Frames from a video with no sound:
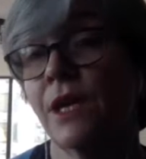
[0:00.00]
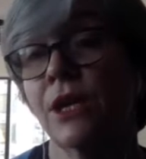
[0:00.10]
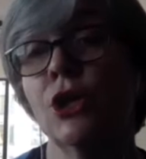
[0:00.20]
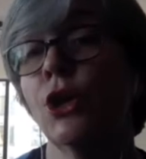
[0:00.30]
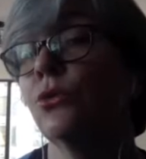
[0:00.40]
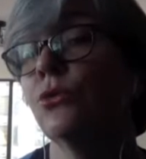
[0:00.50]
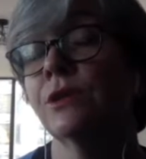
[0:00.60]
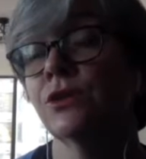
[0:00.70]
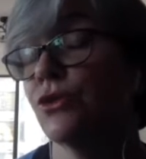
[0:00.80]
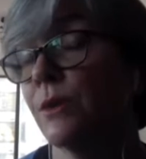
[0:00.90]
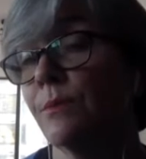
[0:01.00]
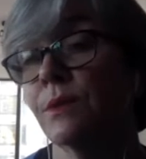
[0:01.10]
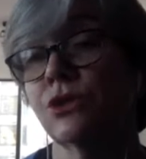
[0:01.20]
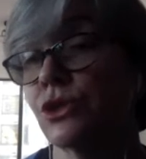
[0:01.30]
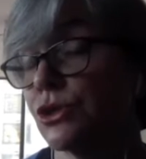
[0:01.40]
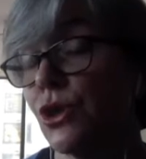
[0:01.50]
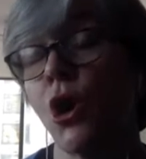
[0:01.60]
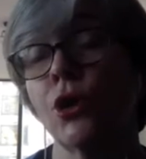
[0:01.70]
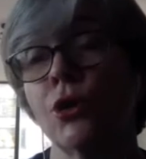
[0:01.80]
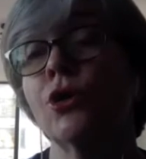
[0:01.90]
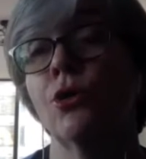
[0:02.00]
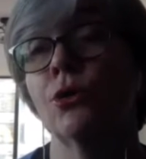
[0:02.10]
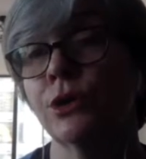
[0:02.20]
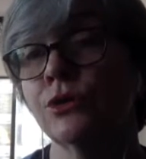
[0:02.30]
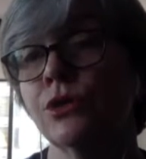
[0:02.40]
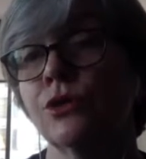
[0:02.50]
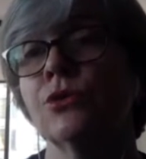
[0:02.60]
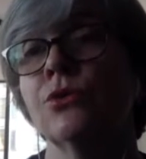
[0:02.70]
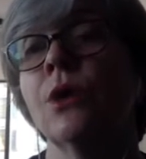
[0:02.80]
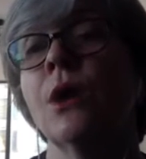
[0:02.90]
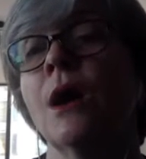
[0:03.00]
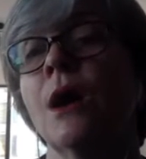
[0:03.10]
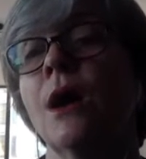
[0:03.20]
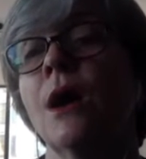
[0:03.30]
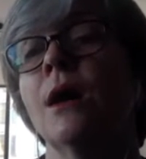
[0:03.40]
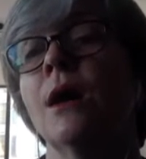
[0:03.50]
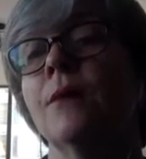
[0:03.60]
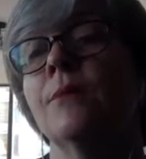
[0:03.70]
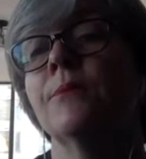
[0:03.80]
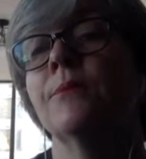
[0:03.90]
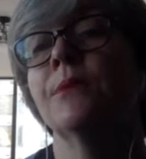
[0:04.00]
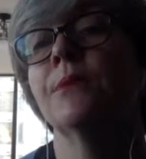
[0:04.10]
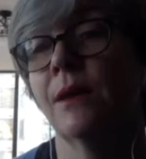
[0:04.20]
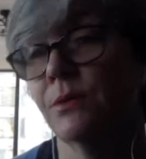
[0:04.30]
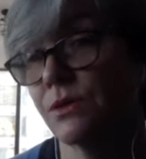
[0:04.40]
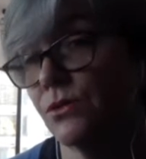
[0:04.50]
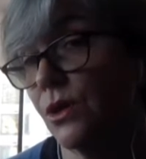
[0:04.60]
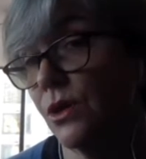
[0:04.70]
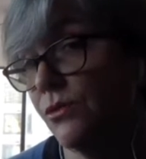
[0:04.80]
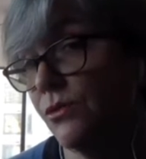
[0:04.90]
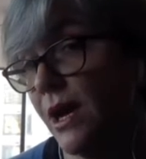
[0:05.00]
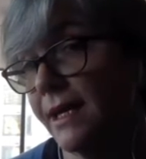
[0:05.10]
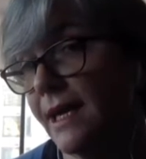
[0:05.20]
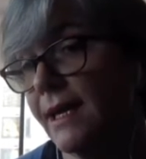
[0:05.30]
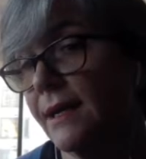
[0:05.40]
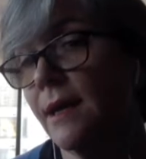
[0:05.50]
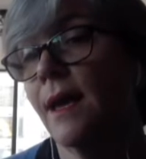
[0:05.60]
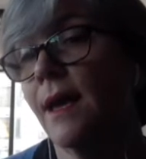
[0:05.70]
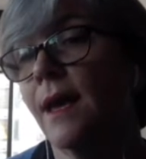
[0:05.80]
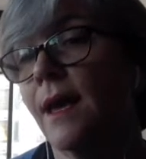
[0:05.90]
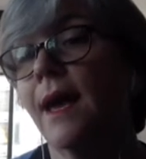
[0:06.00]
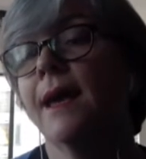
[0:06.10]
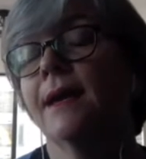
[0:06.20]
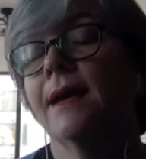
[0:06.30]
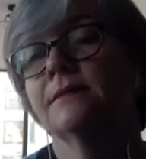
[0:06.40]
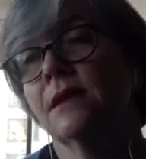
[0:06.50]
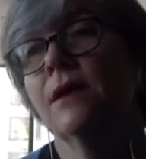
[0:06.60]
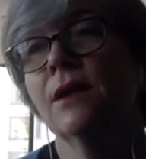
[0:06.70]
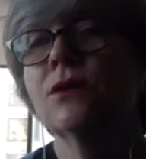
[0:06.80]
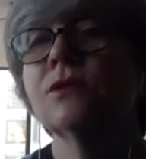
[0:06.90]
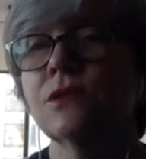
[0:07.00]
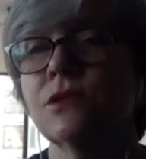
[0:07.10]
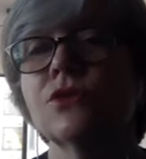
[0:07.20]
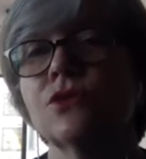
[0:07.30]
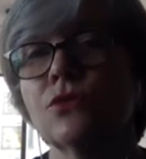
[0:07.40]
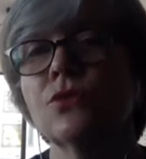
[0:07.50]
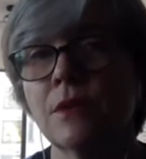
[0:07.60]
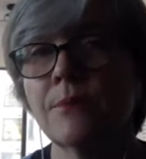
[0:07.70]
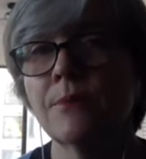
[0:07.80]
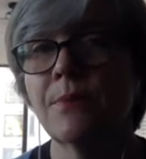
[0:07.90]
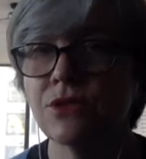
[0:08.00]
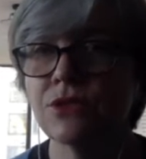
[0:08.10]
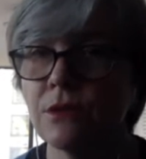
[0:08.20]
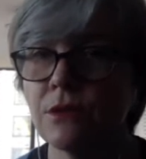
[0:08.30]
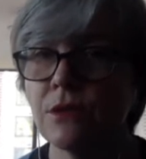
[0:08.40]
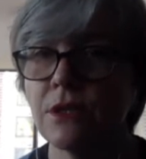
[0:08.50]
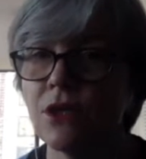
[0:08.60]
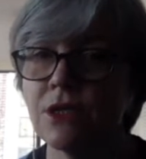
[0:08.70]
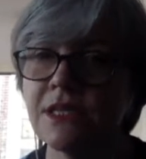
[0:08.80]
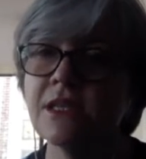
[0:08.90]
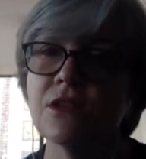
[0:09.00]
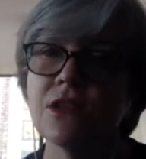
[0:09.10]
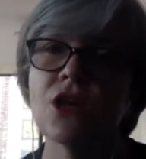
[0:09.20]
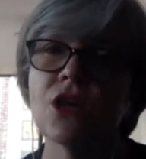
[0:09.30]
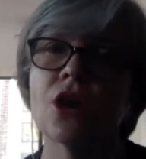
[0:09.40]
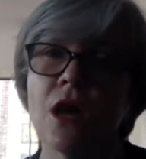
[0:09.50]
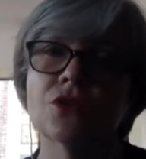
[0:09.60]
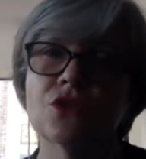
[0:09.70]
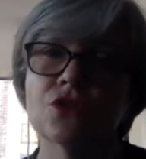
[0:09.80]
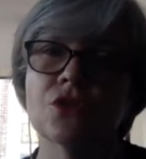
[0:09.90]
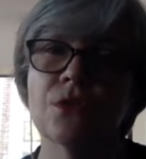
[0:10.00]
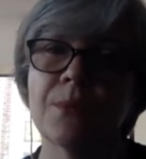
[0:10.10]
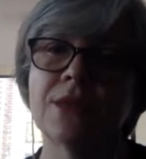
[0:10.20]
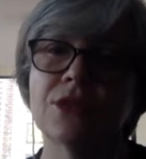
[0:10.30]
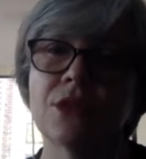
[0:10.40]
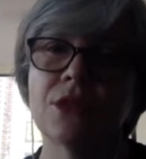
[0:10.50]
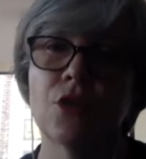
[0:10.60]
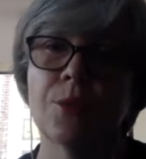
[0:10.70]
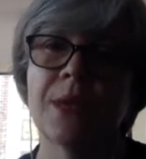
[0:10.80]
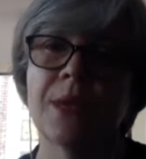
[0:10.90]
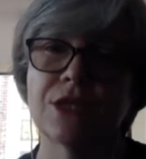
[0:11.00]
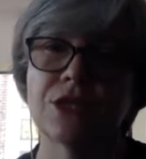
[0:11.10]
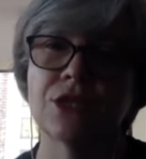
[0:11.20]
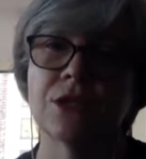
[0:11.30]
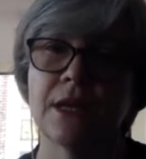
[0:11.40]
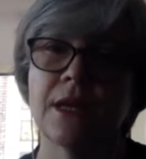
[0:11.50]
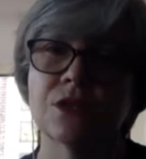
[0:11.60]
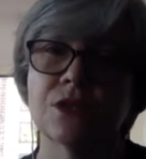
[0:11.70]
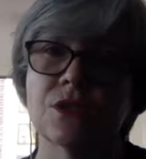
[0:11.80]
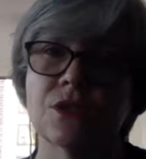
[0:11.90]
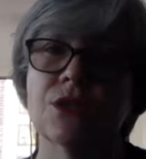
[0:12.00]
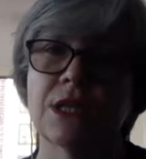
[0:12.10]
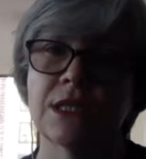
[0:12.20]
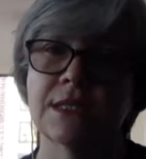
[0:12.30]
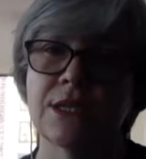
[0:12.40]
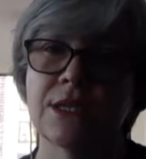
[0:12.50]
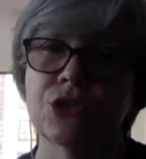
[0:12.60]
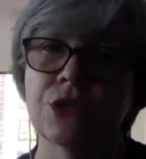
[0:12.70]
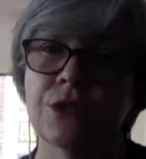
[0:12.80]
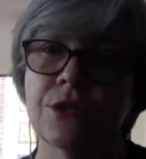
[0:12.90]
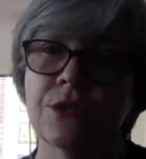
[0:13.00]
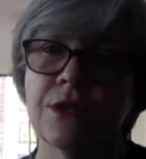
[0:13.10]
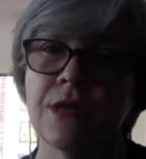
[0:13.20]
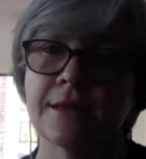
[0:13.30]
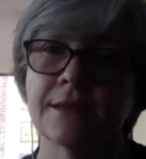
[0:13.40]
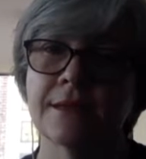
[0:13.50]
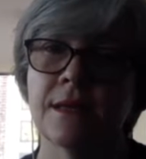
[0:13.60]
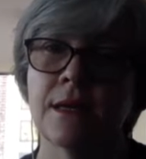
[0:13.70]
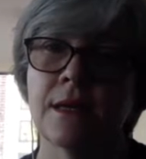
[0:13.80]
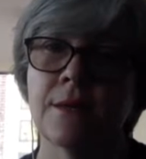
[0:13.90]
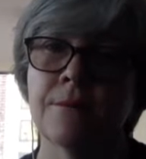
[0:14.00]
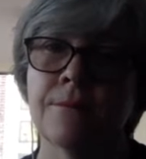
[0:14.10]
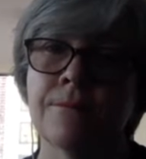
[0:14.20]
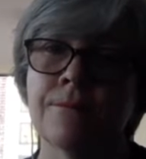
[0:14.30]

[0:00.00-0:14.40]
that they know that the treatments just aren't going to uh, be able to eradicate. Mm-hmm. And uh, and also to the patient, you know, it's either the oncologist or the pa- or the patient that comes to the realization that um,